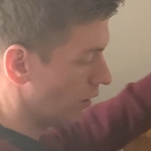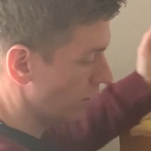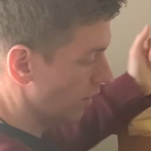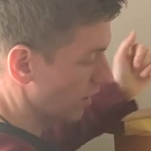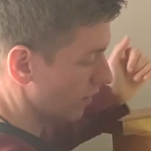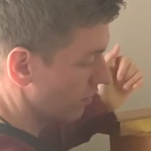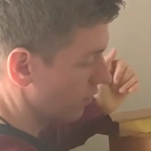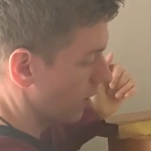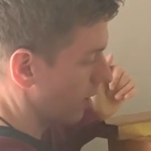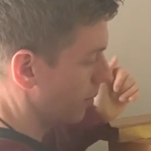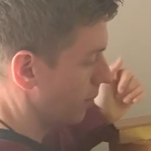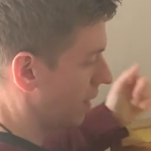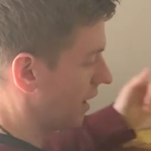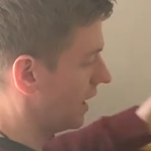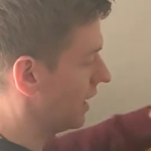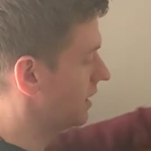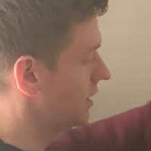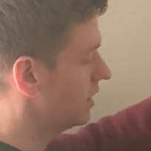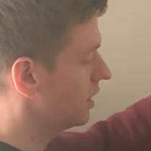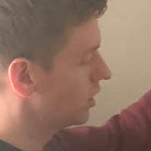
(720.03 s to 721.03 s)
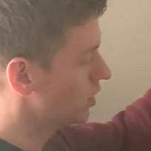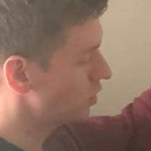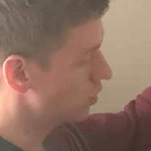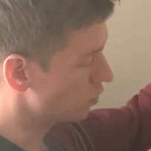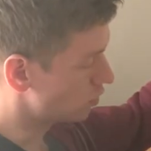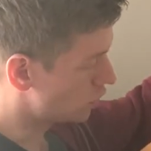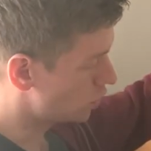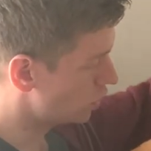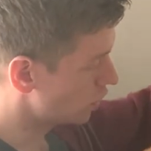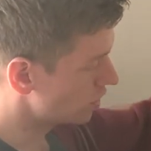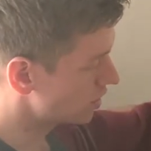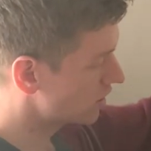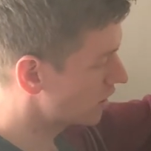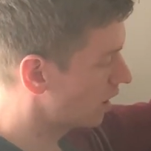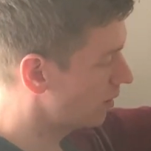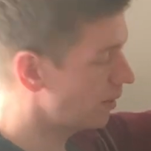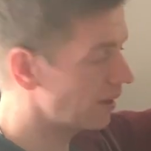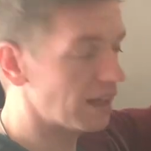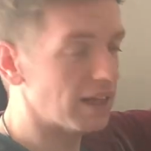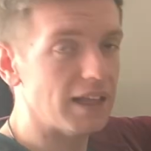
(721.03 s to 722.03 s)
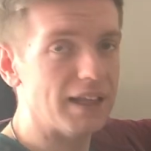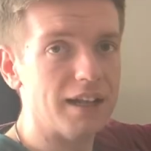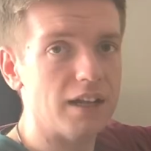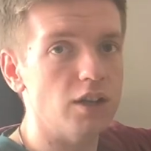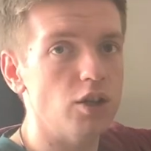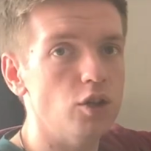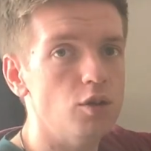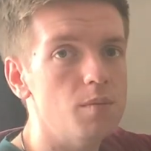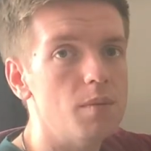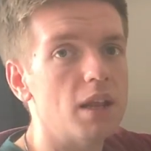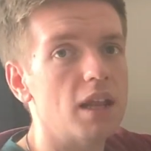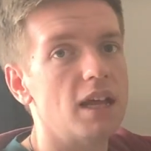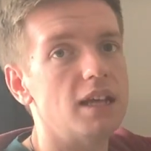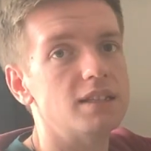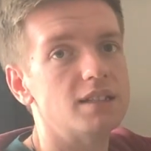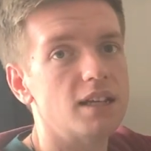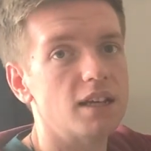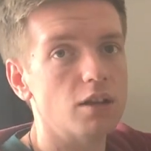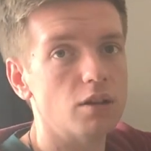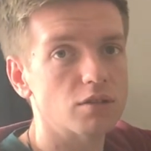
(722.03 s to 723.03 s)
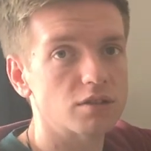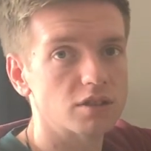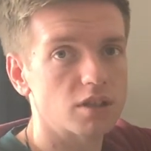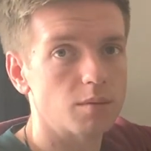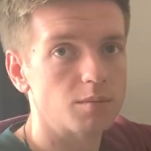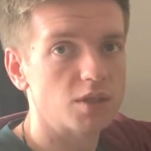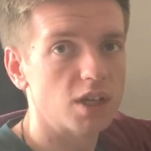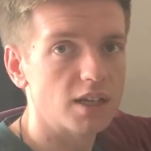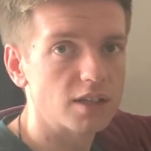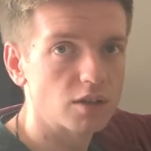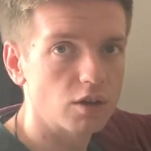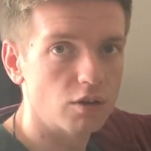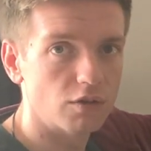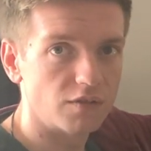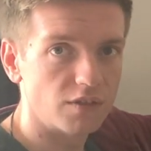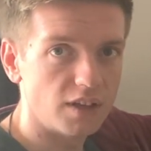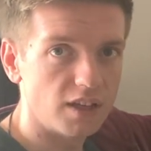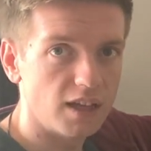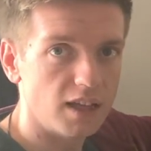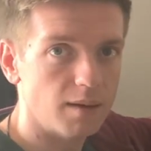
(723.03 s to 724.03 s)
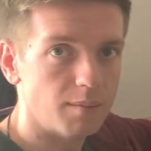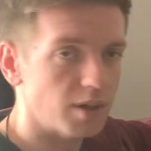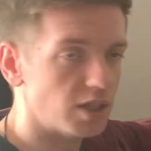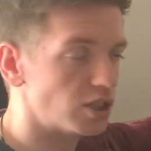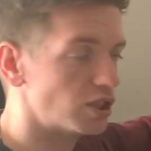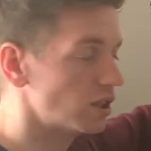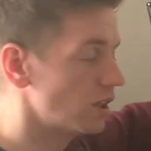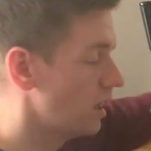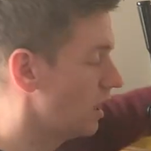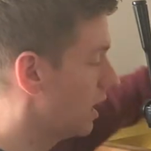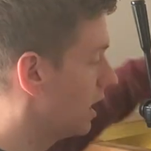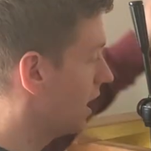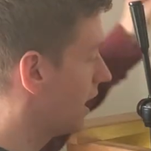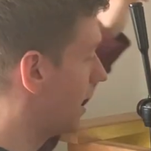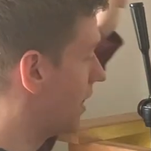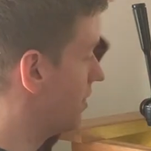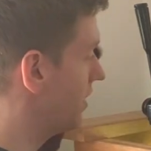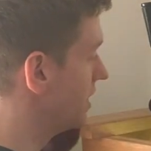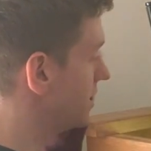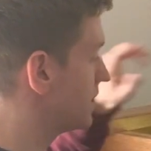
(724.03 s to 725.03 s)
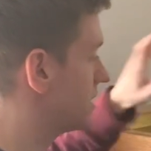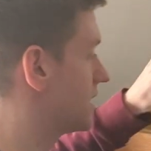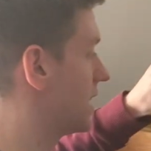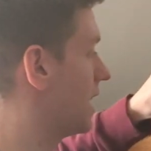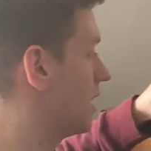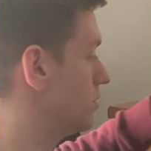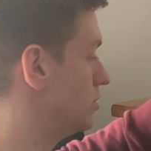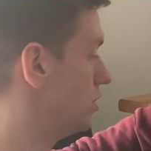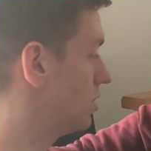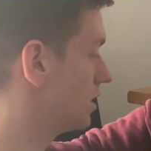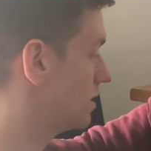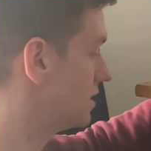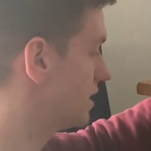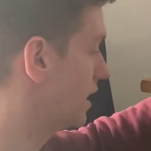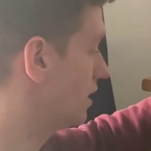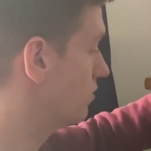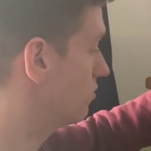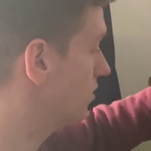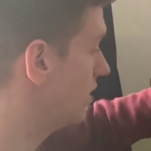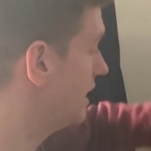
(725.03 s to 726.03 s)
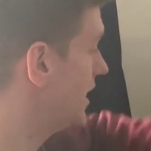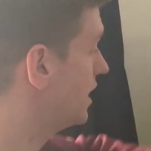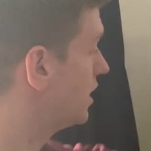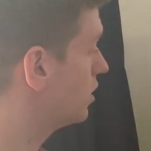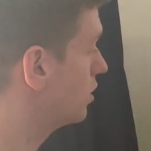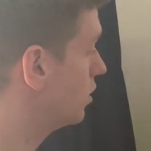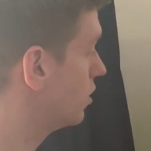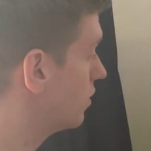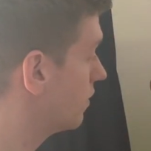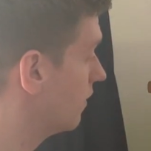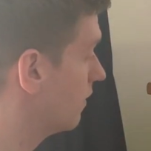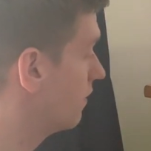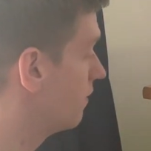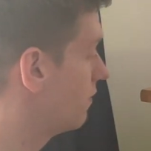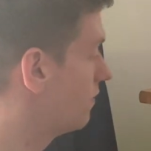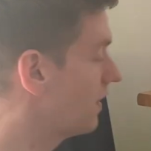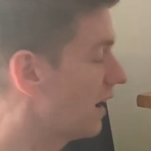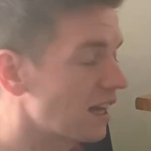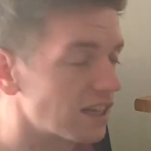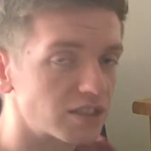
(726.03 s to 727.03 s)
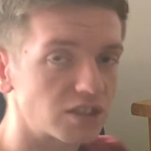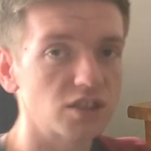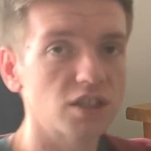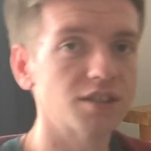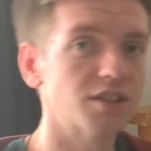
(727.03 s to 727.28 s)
this front pane. You're just going to be illuminating your subject of the image. And this is how you can take really good, fast shutter